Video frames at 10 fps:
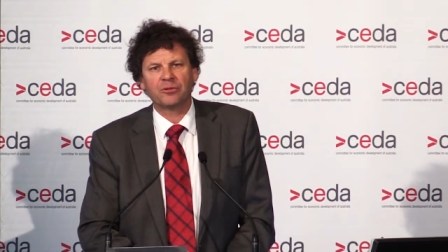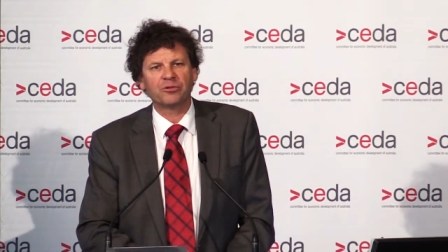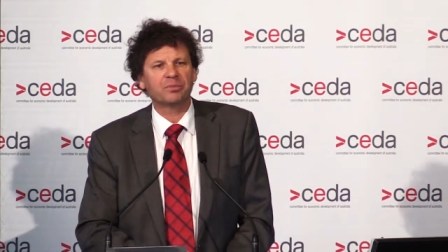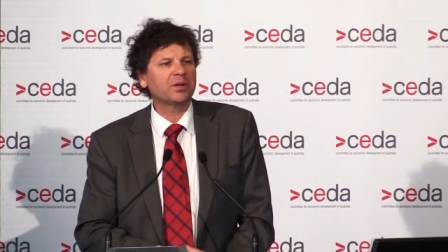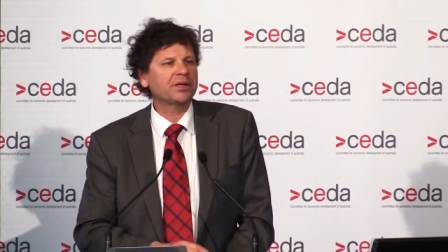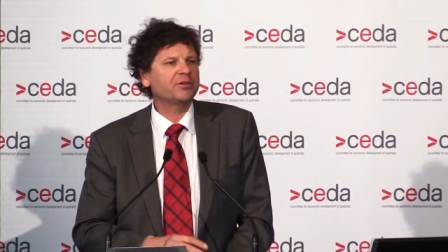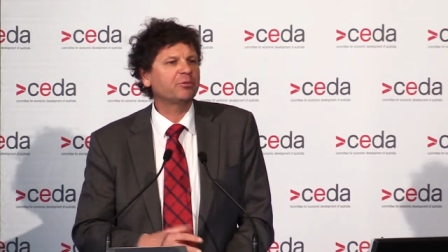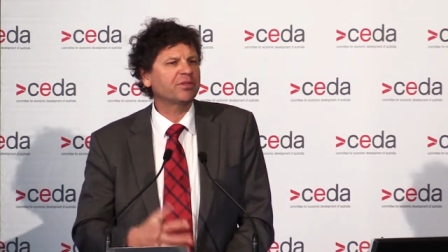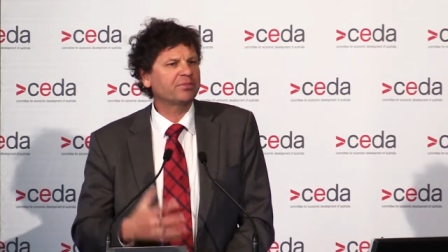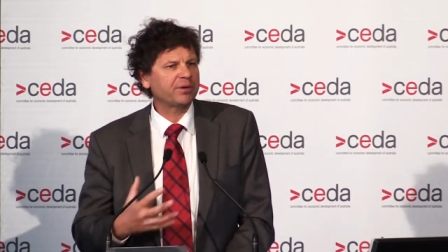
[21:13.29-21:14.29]

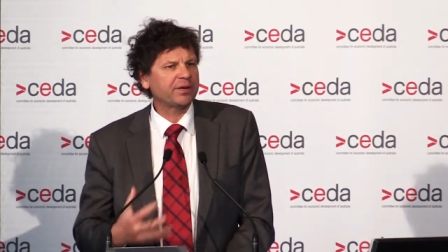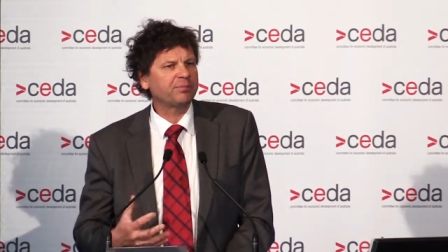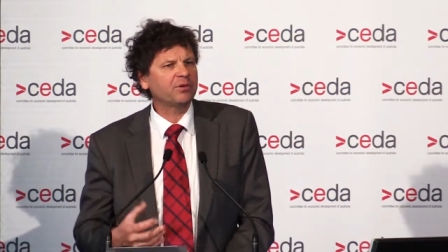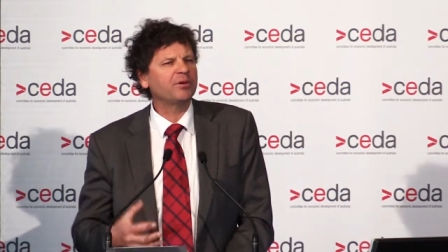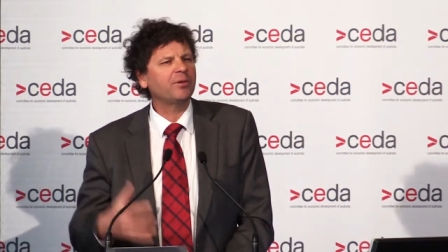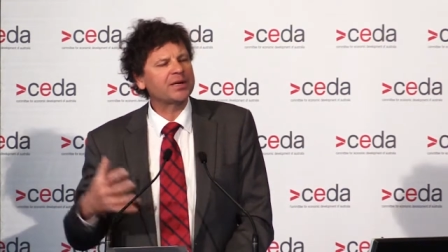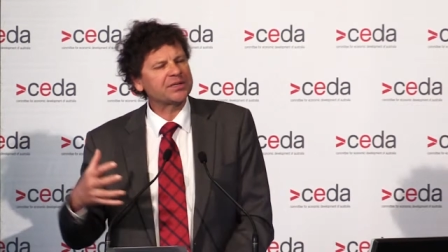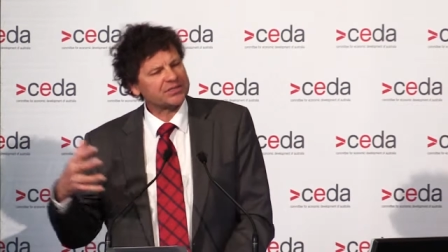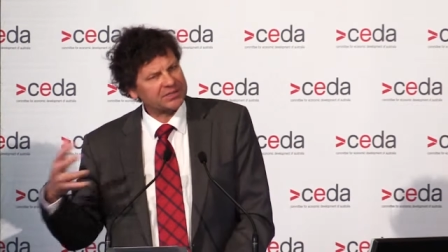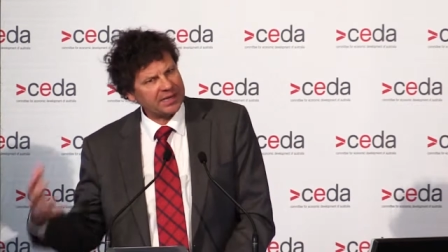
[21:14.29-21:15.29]
replete with people who
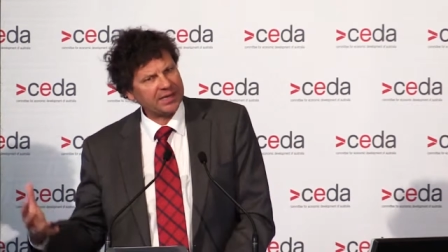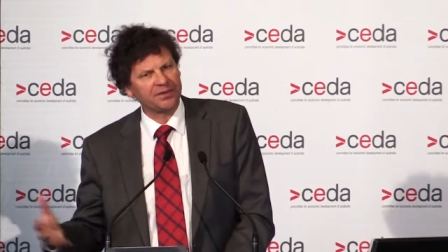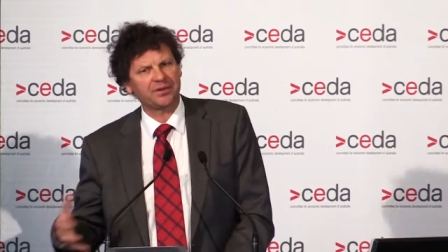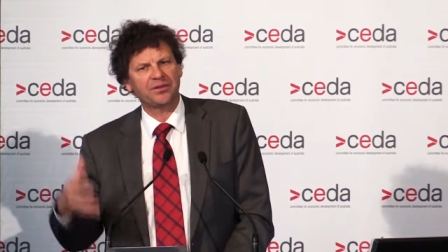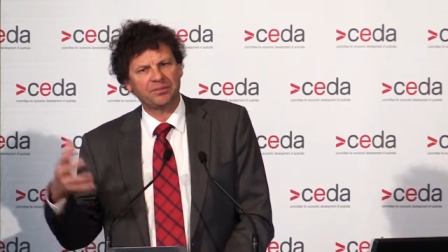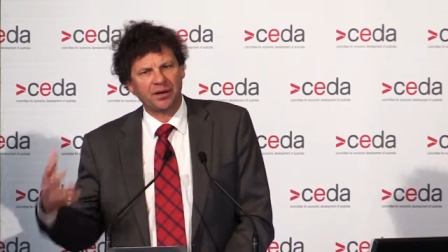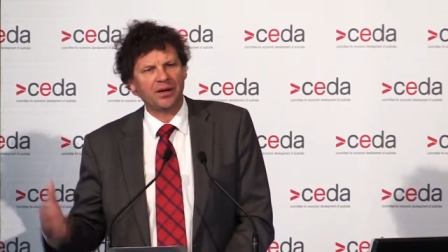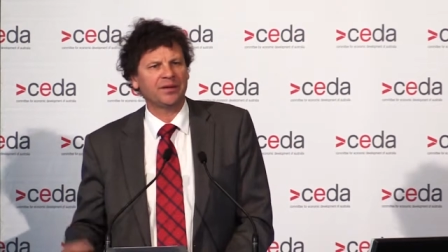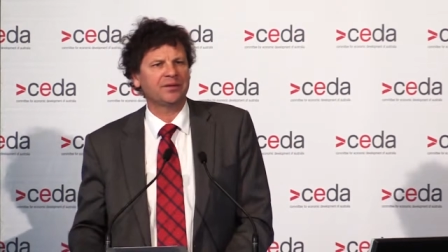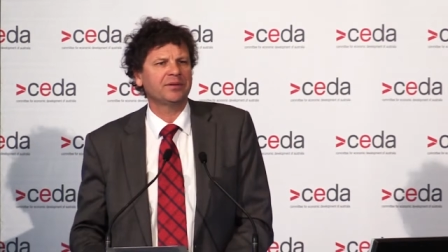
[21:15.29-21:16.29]
understand the
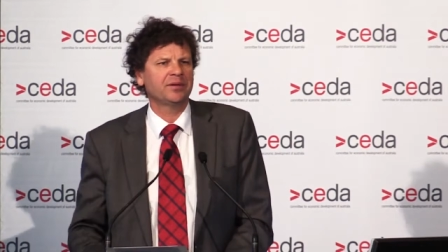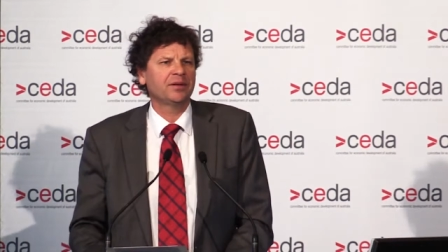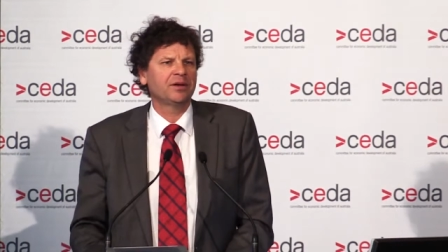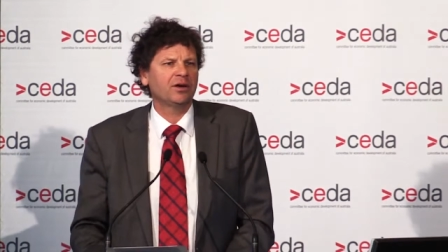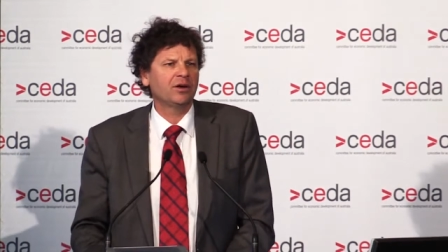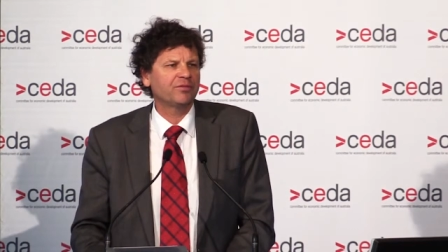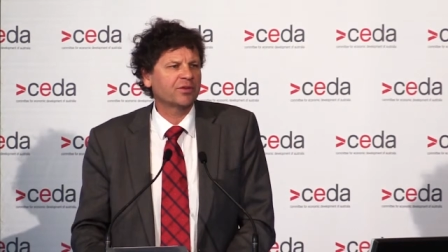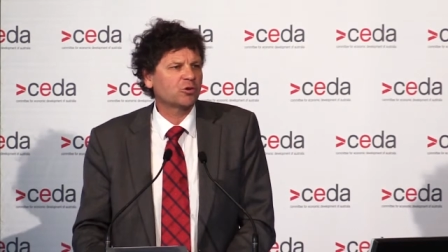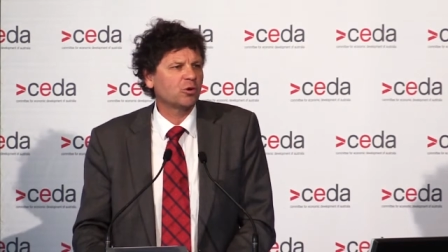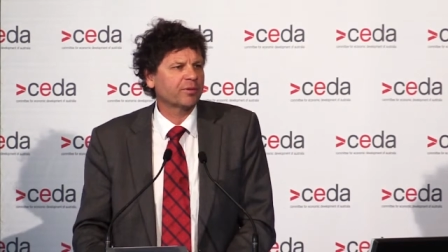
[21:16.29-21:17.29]
mind of
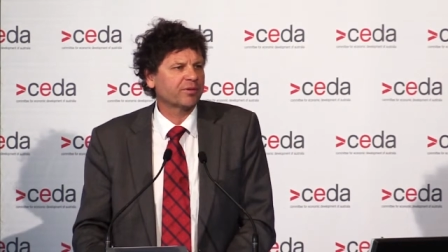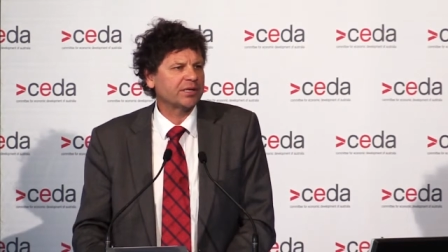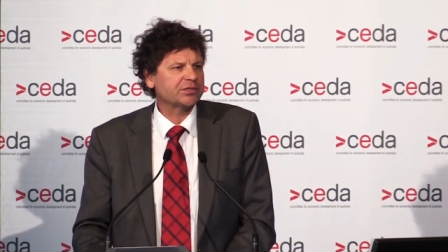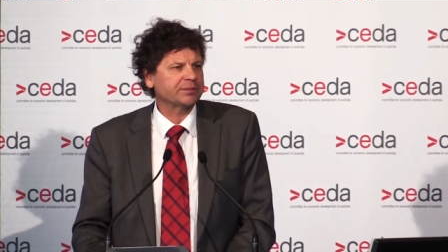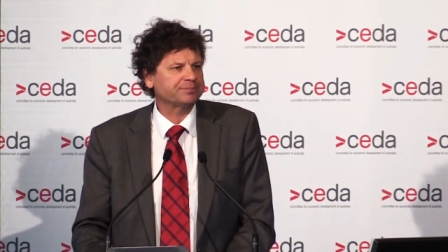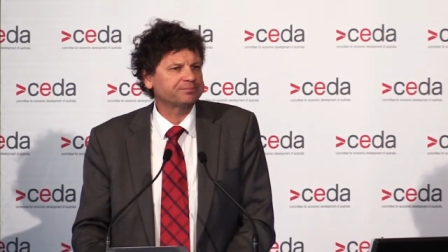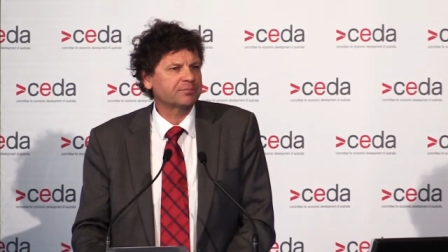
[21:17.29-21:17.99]
the corporation